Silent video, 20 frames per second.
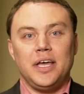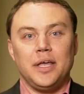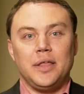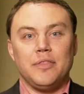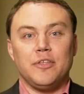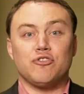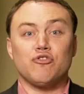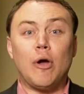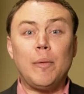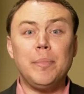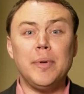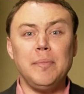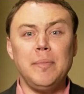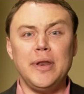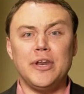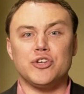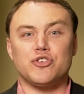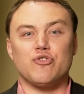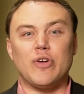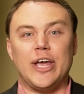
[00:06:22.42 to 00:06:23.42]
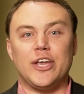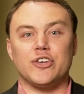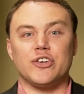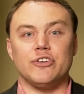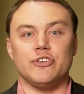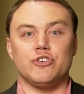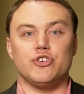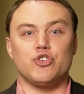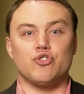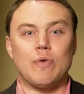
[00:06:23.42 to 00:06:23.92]
The Trump
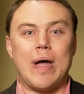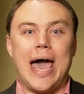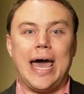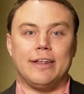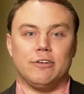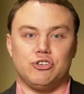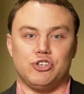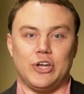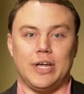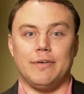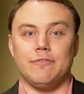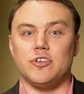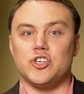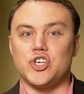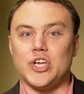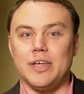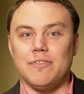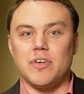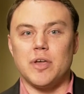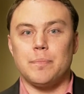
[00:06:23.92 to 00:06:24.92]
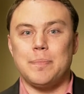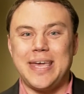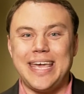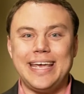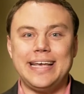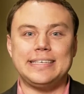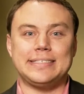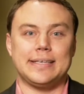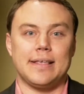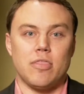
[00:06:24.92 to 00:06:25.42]
administration's strategy of achieving
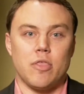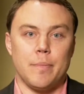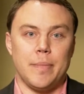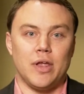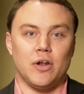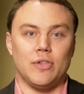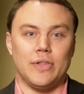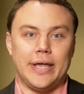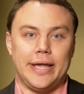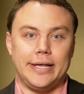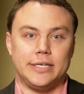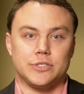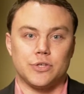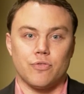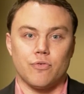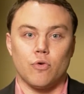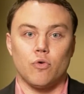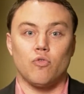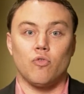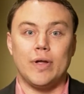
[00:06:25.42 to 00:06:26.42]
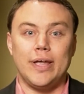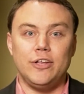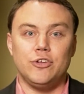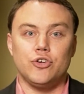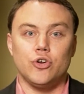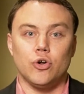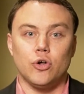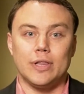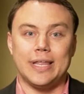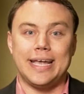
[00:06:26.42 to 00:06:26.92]
peace in the Middle East through
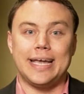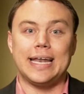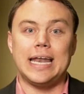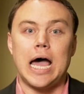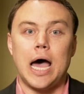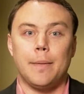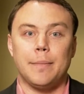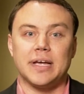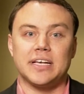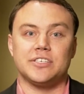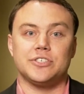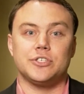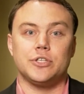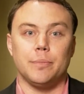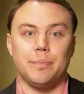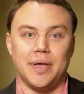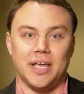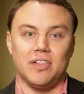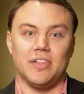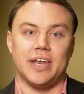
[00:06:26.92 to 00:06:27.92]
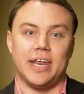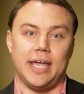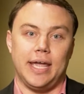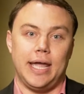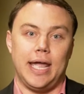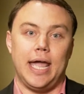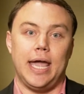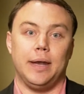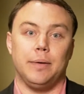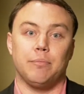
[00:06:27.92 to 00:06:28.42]
regional economic
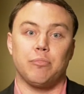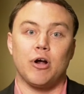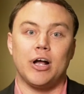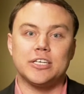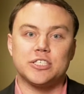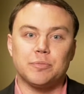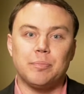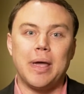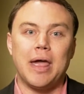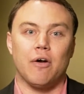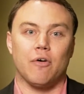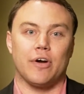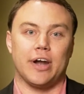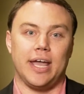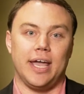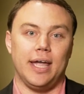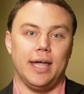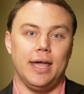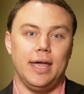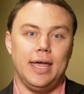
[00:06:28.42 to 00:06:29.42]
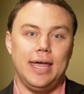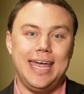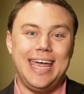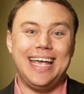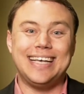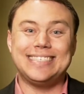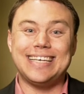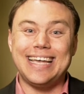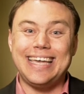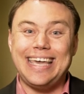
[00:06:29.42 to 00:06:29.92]
stability and prosperity
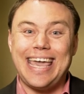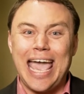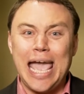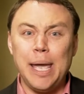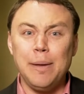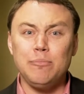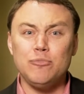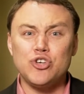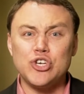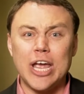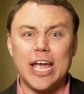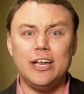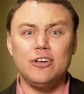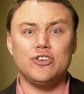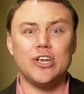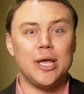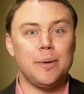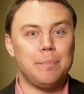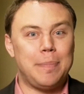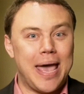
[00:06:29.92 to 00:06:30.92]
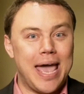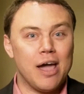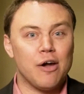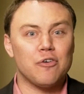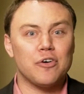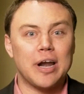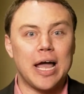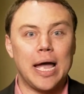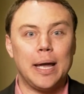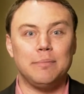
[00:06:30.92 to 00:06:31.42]
is a game-changing
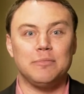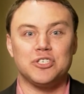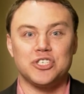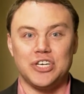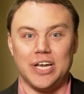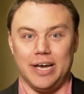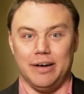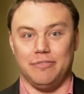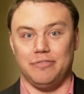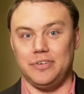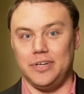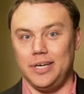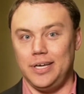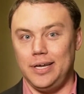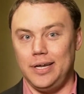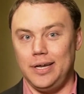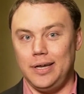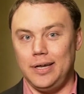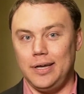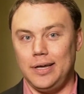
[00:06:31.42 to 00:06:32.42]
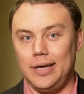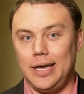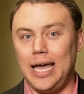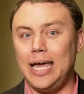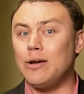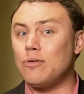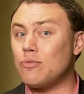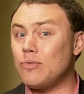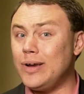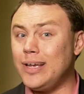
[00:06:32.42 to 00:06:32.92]
paradigm shift,
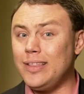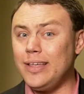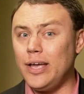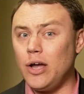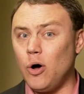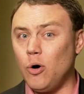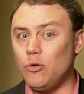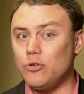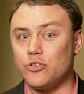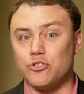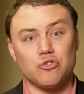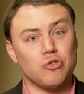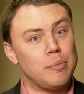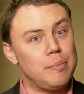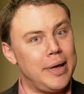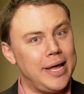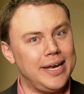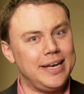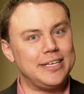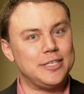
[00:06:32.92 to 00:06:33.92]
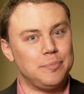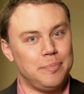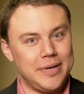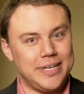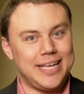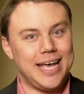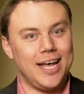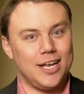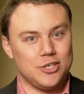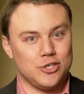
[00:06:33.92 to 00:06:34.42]
and it really holds tremendous
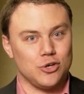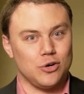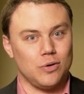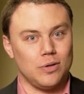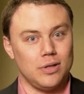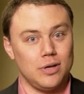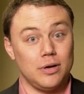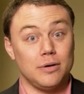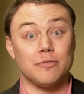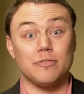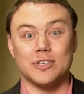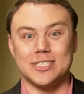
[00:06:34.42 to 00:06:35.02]
potential for